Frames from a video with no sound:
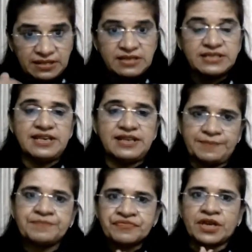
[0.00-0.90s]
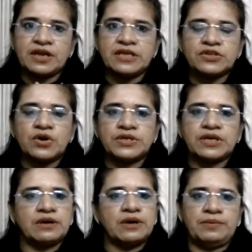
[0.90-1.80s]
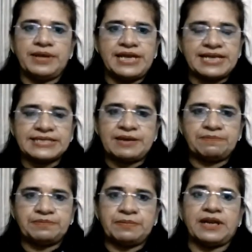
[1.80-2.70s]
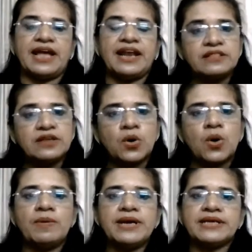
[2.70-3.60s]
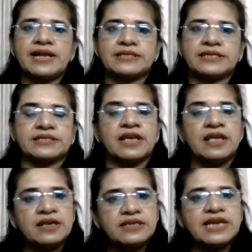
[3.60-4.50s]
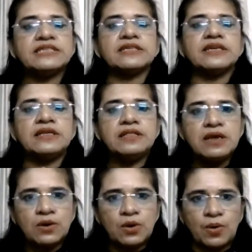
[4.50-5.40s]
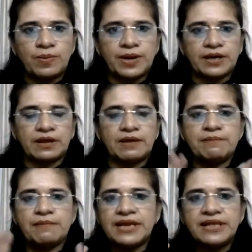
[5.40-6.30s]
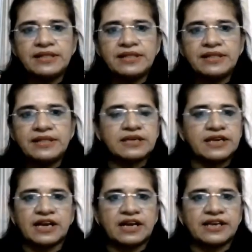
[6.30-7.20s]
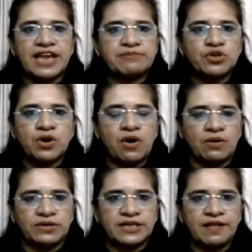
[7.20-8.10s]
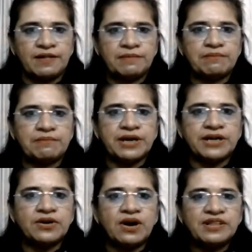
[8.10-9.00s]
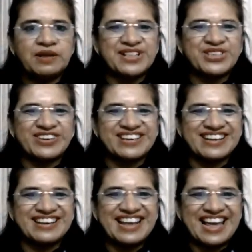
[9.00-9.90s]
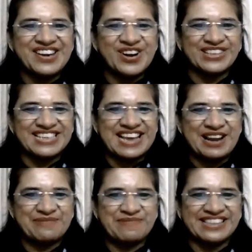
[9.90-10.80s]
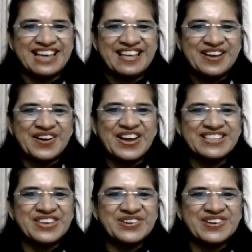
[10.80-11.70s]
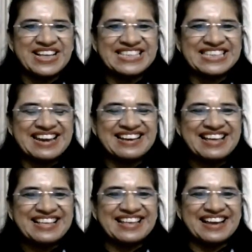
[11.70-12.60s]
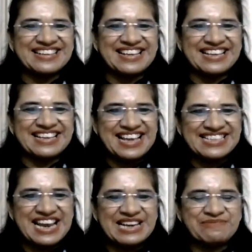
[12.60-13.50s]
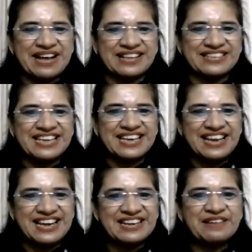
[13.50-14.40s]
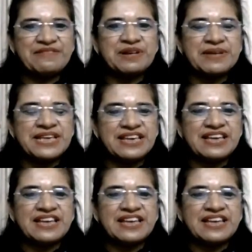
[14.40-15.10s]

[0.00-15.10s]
this era is not uh, very acceptable. In the COVID crisis, yes, in COVID, many things came to a halt. Not the menstruation and not the childbirth. Okay, the U N said that in the next eight months, India will be